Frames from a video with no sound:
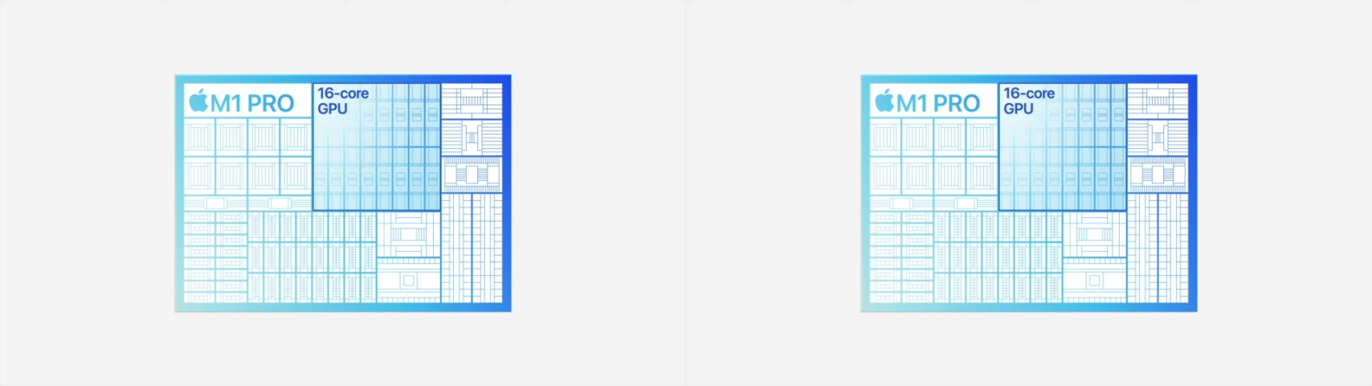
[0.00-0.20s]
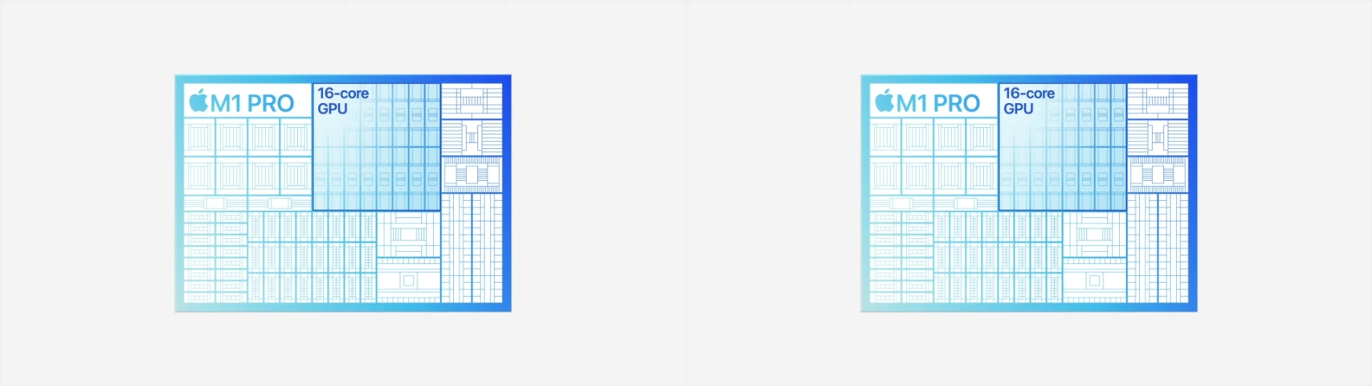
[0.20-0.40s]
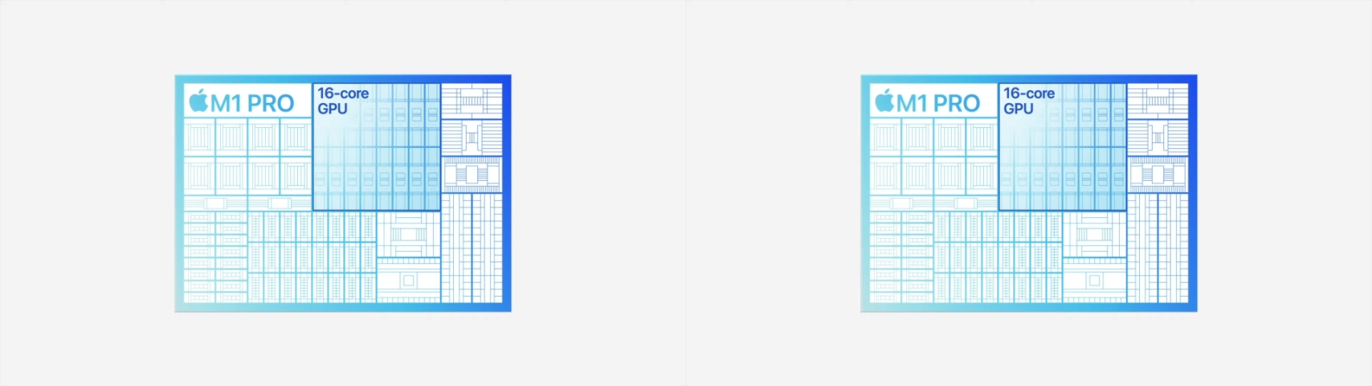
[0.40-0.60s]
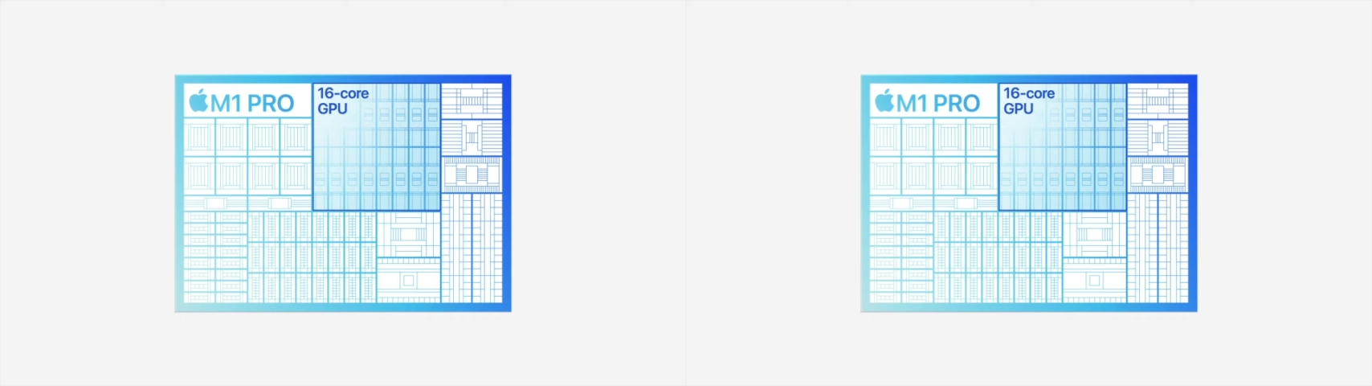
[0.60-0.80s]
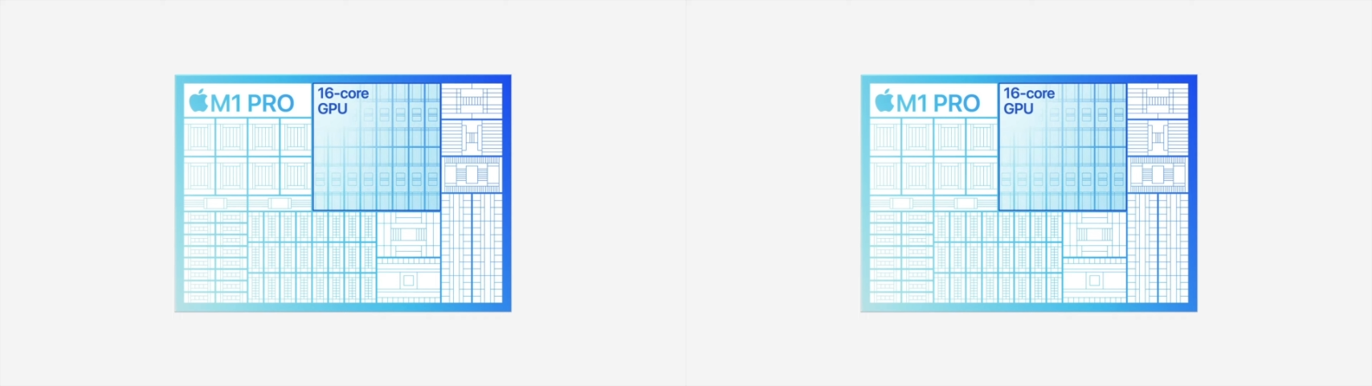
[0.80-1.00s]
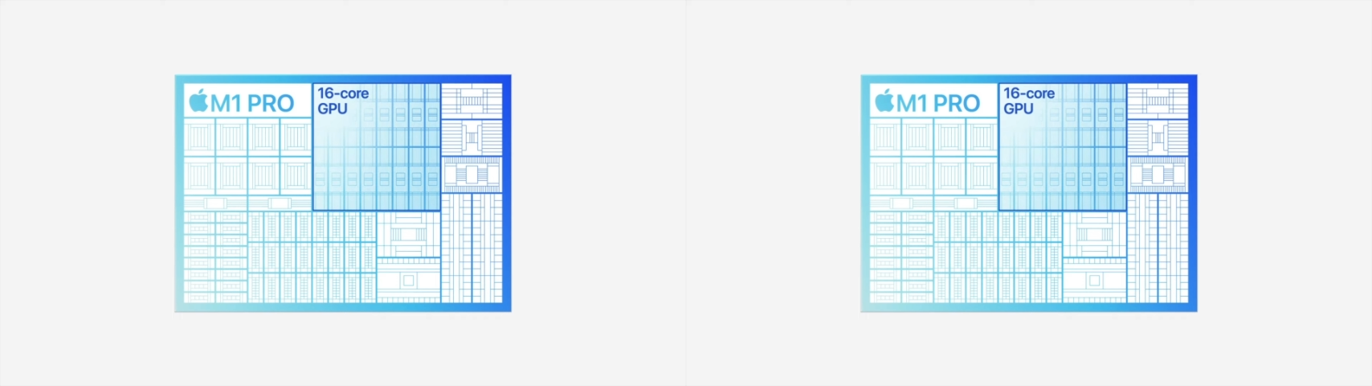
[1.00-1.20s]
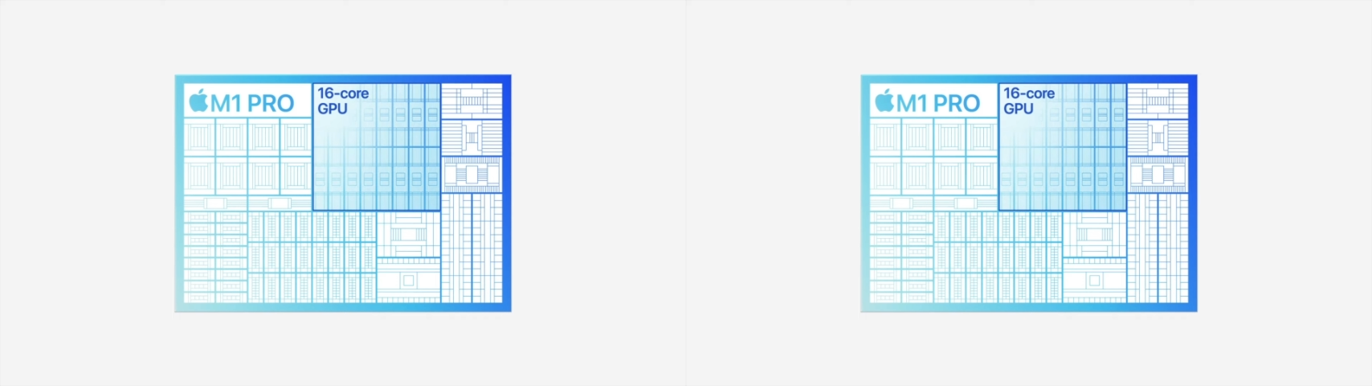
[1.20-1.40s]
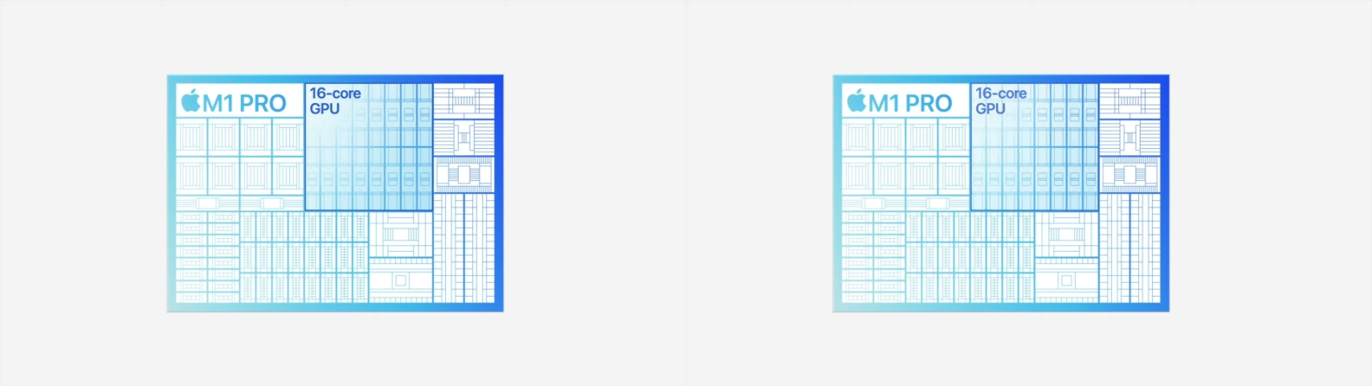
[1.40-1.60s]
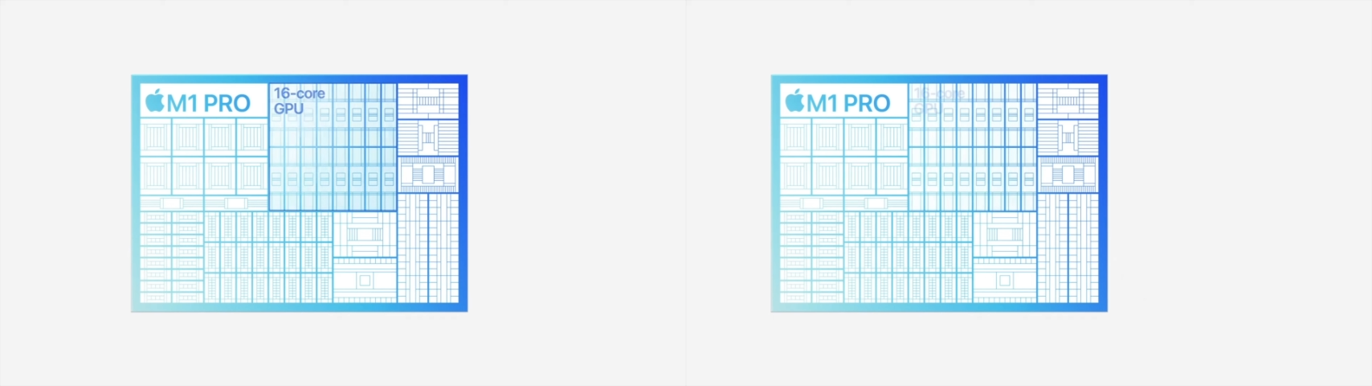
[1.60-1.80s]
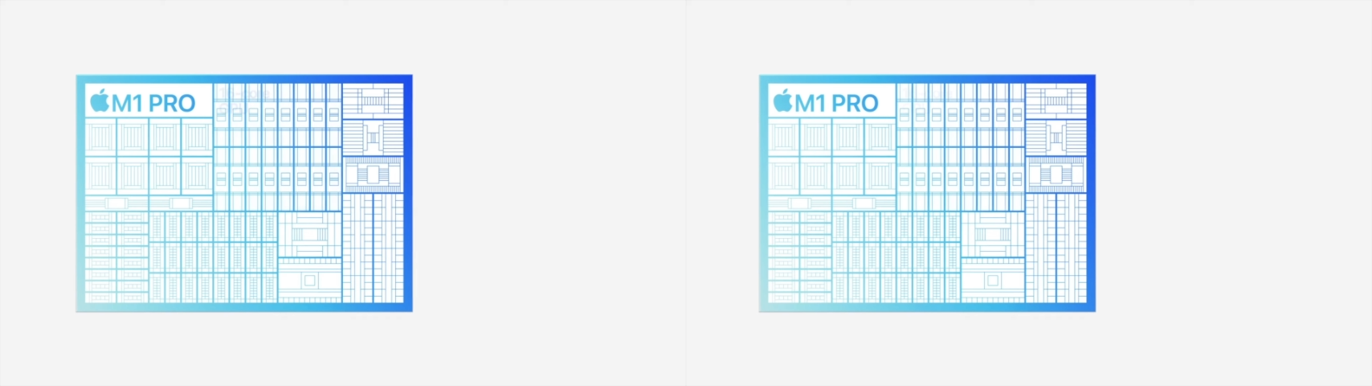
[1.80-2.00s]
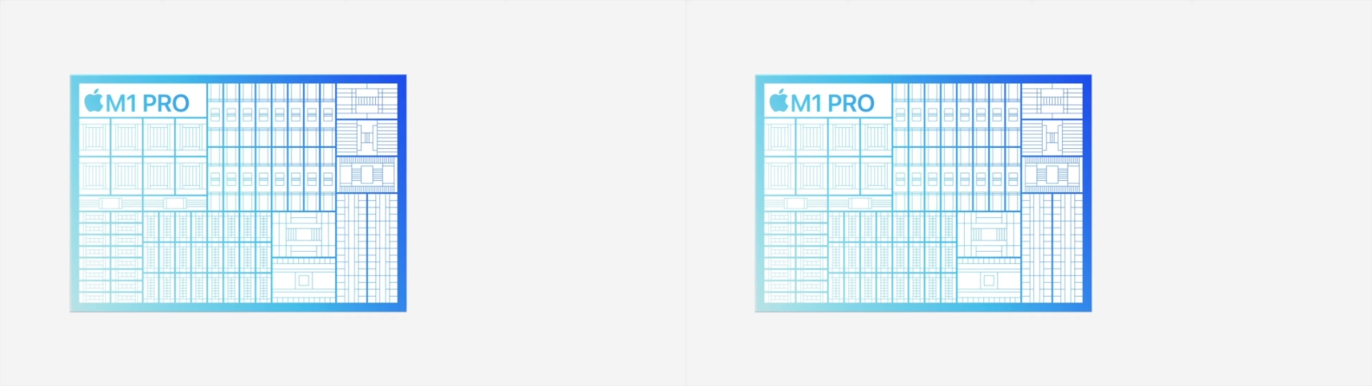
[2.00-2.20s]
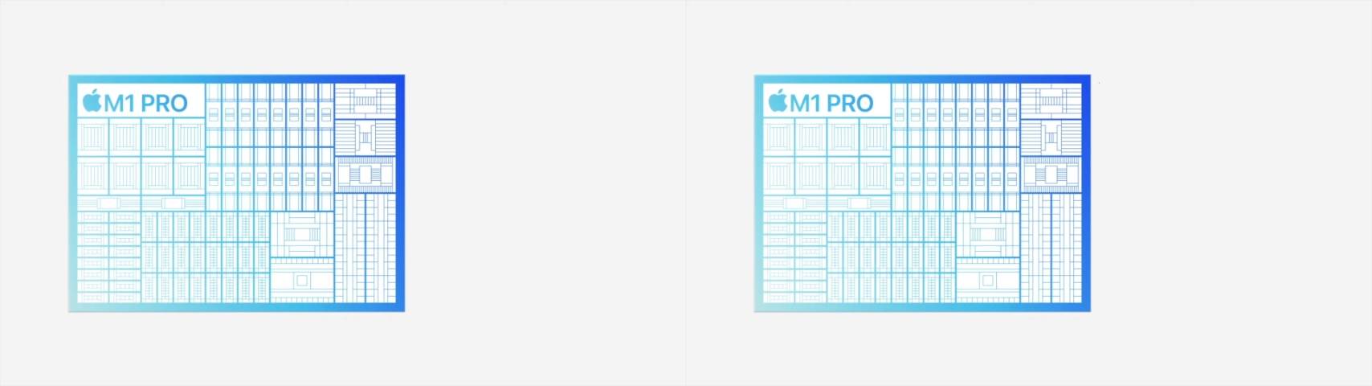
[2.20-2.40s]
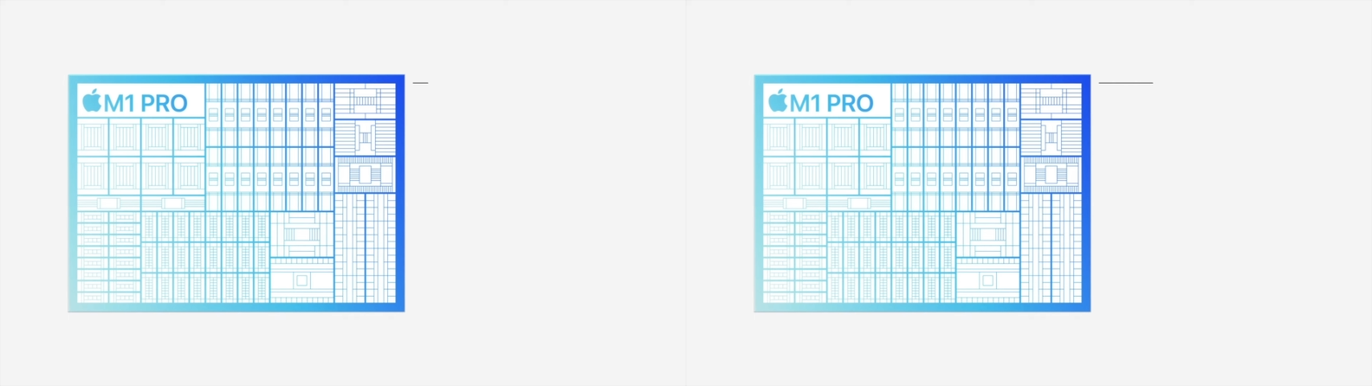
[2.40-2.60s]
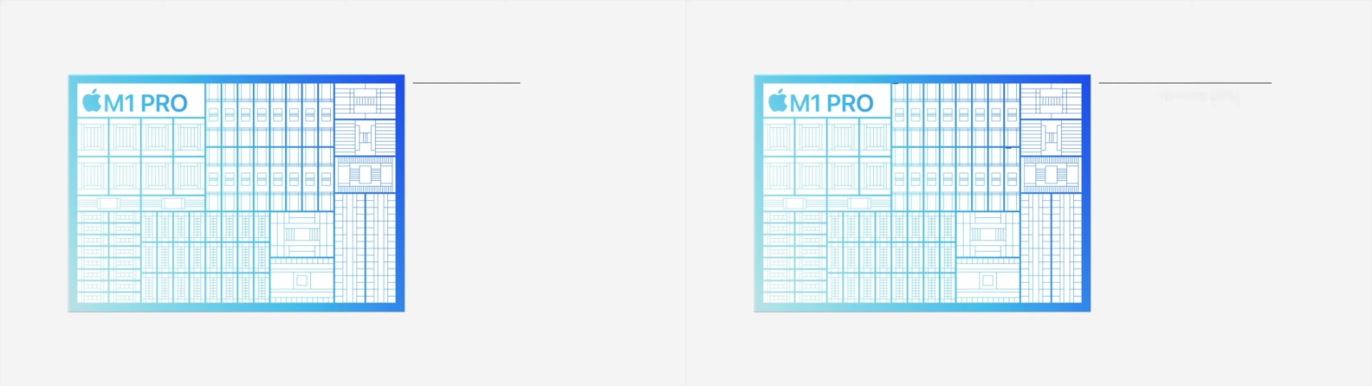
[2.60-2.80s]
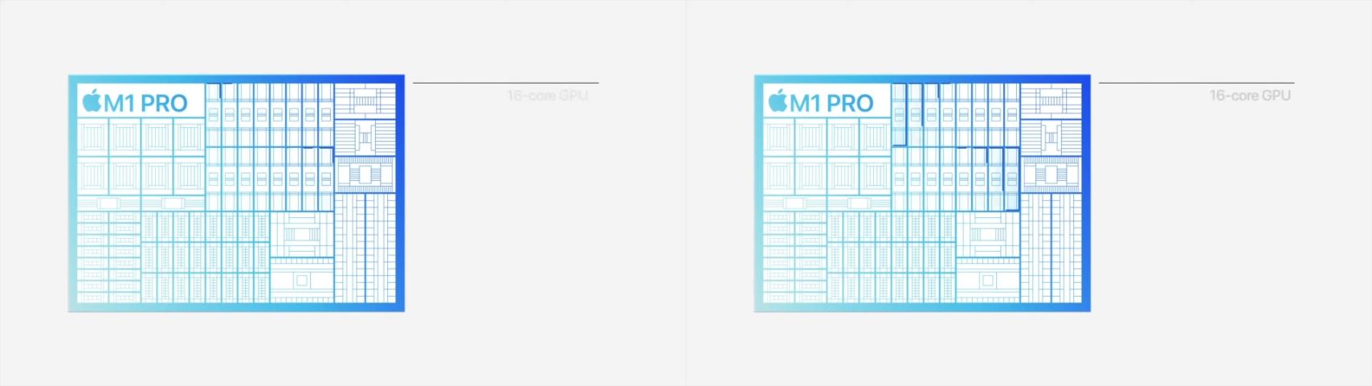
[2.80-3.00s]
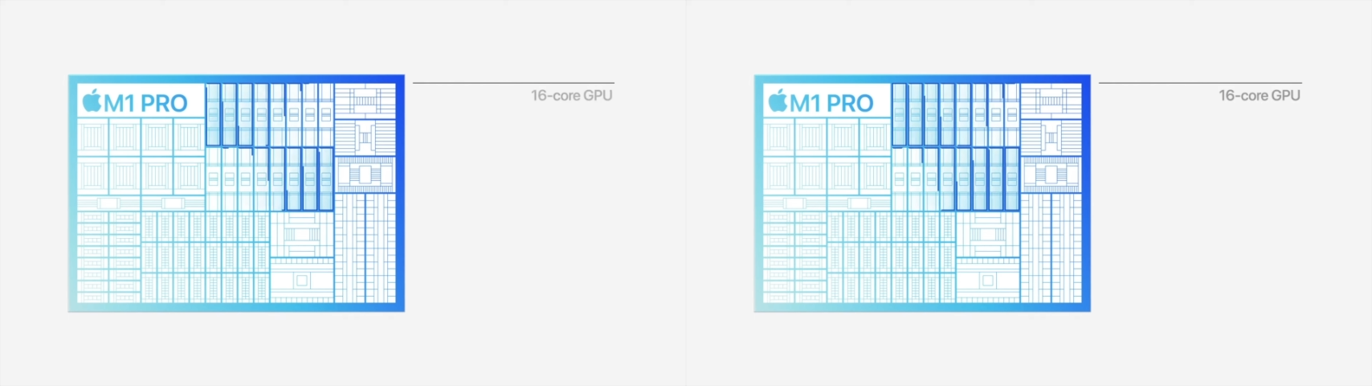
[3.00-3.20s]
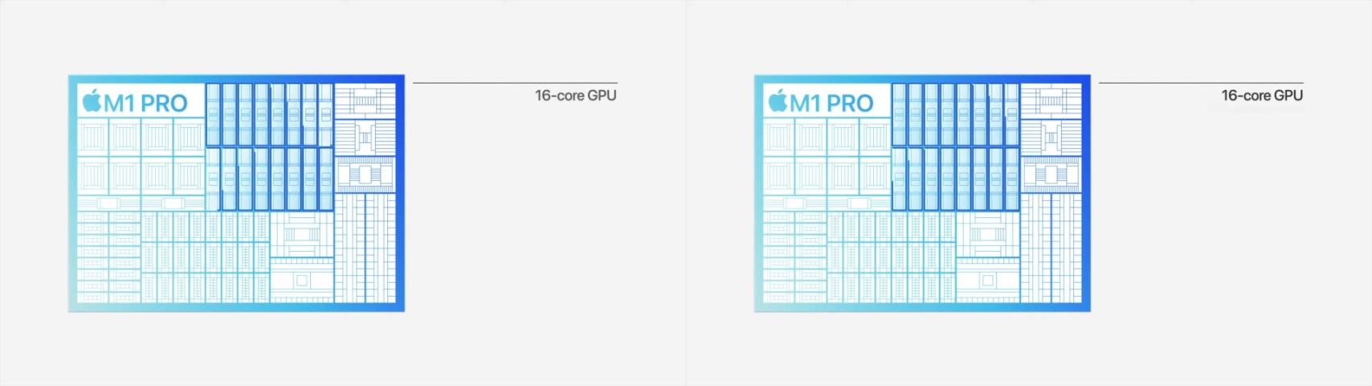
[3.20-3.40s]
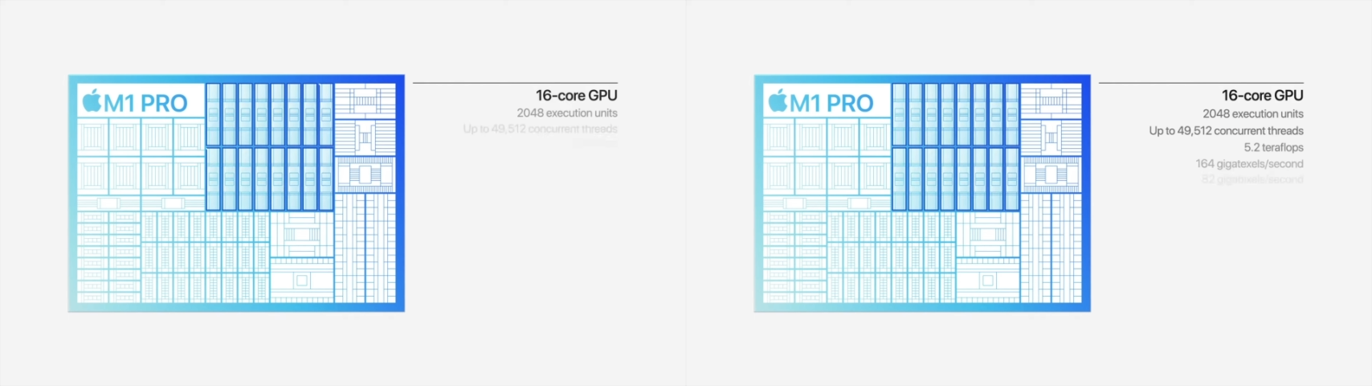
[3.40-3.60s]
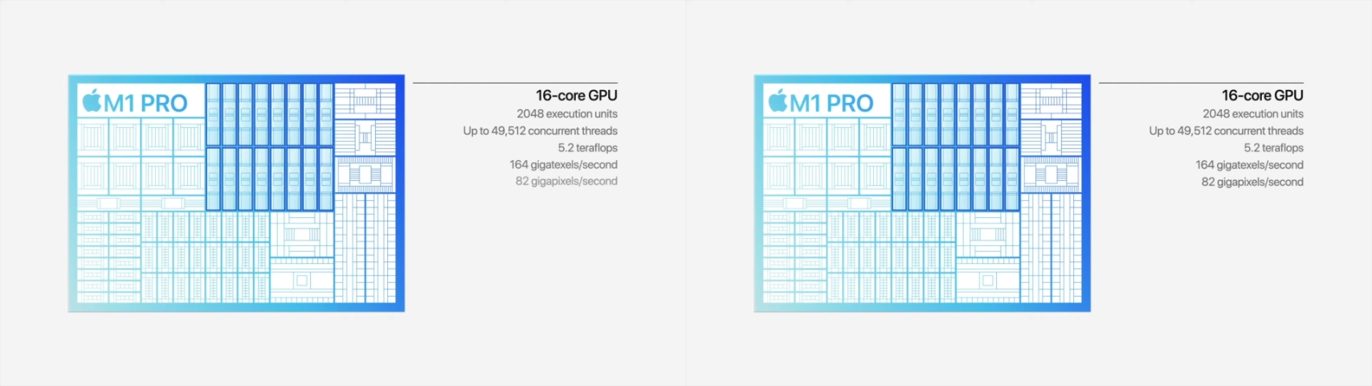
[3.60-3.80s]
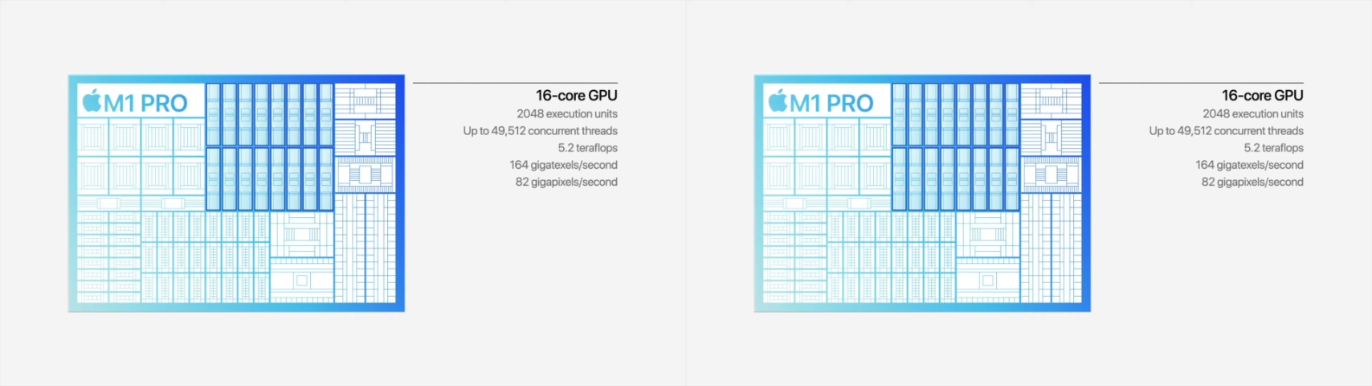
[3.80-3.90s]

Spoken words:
No face is visible, so there are no lips to read.